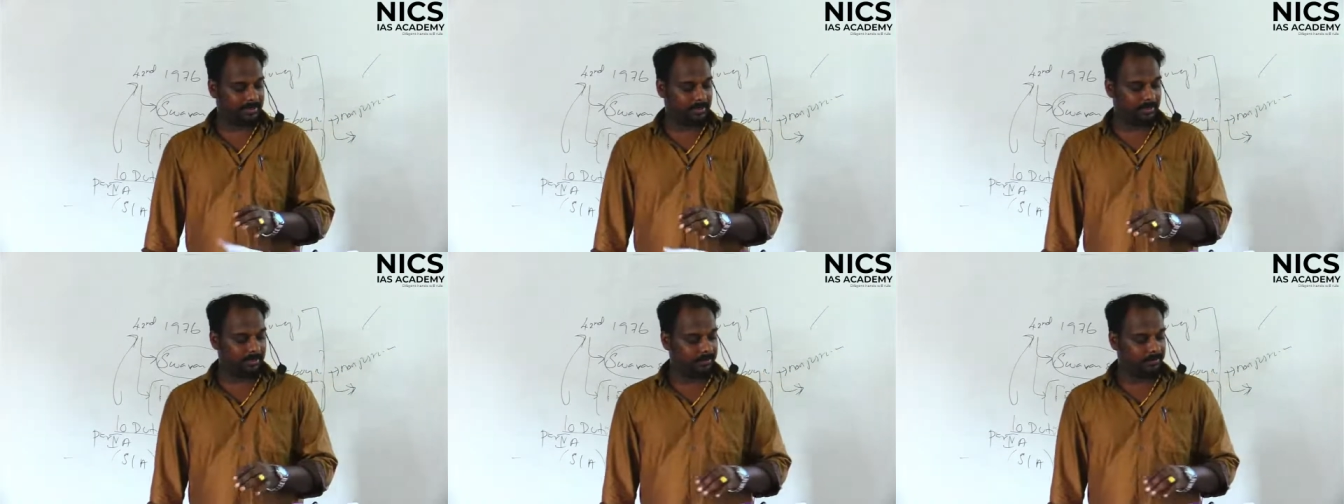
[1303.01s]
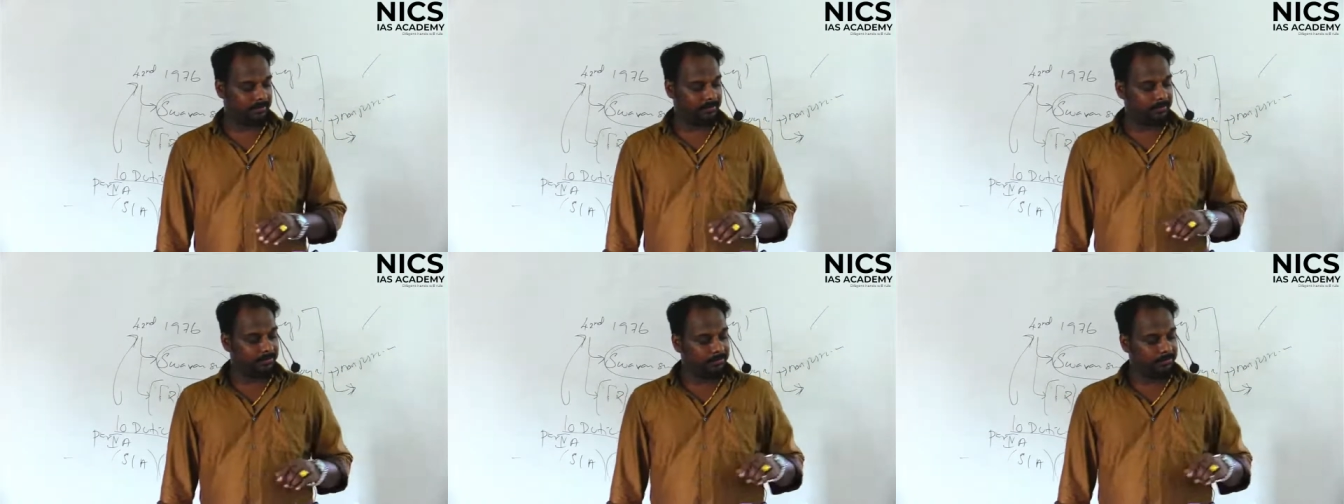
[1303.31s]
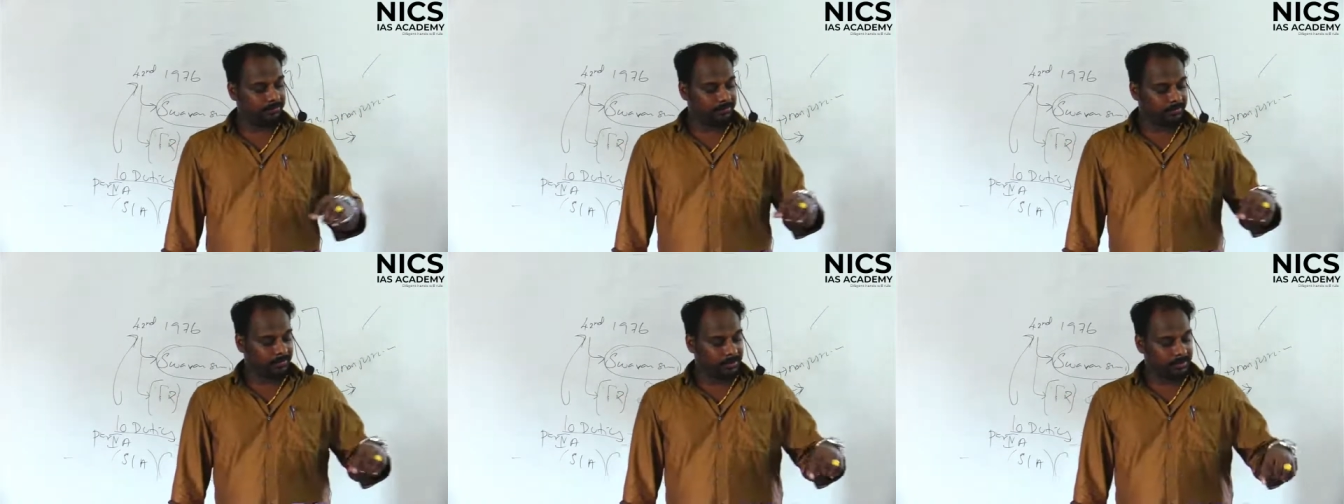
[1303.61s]
a
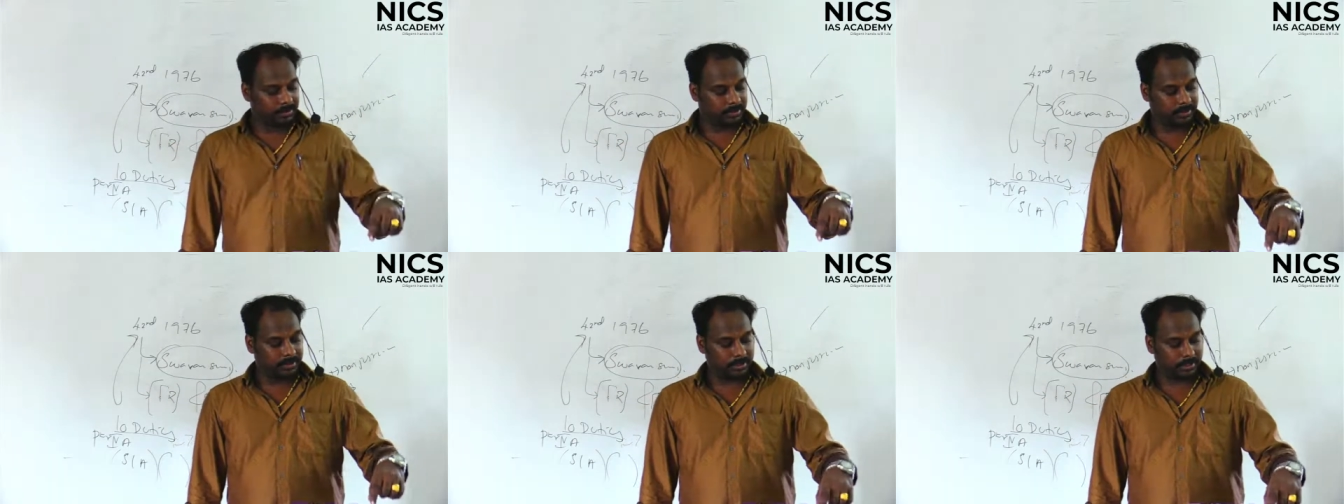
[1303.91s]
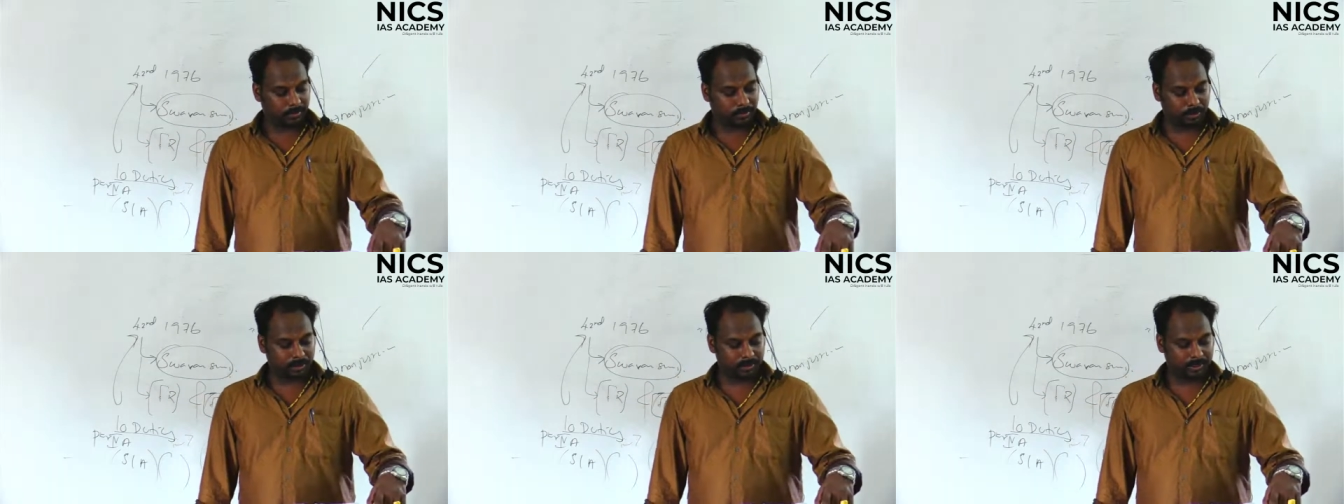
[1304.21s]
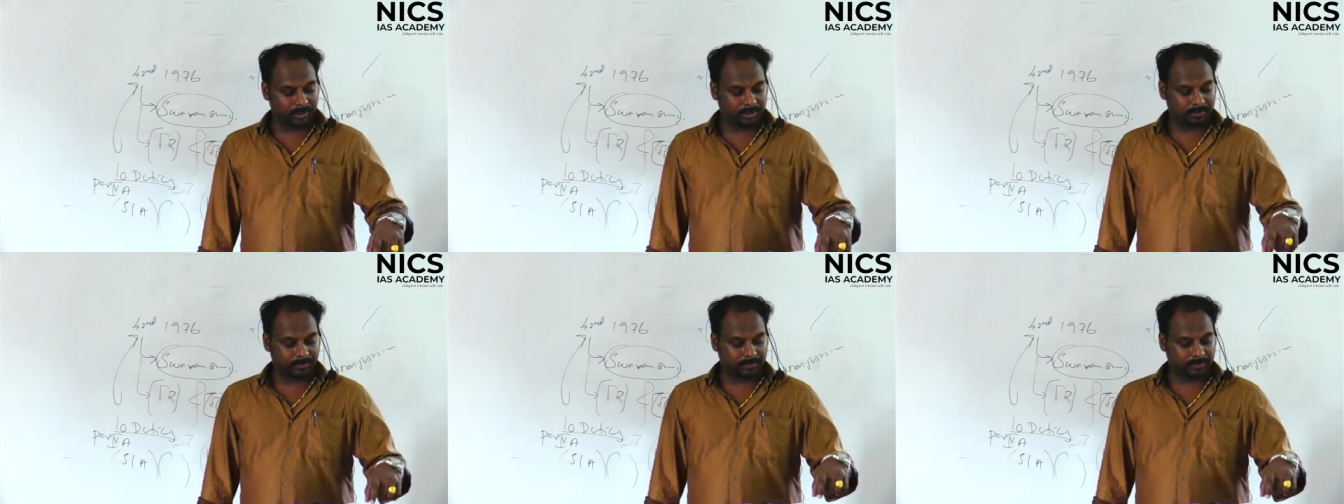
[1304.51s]
thing about
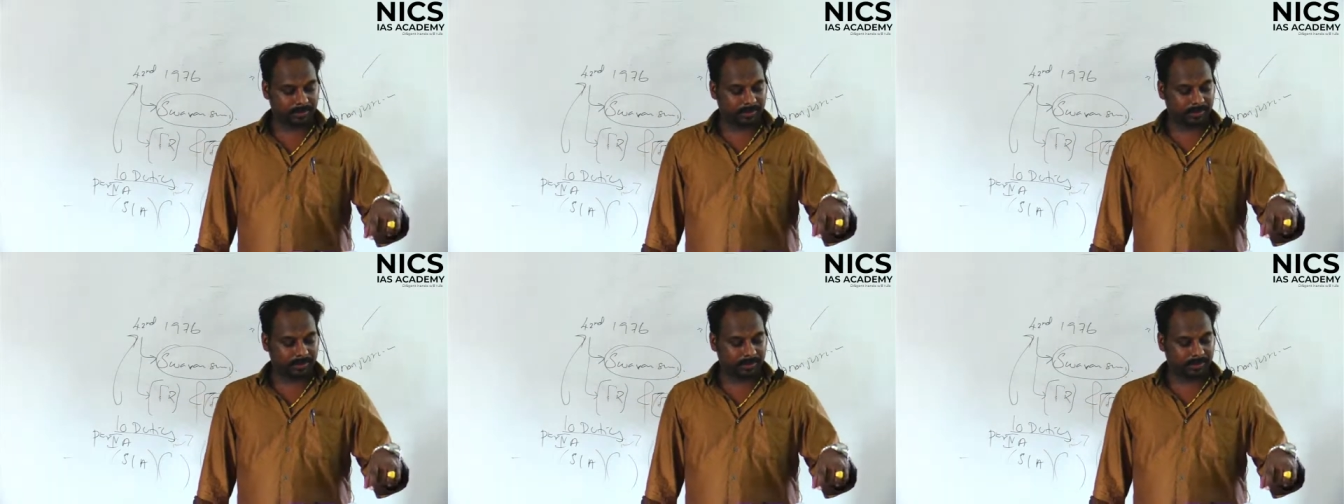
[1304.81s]
the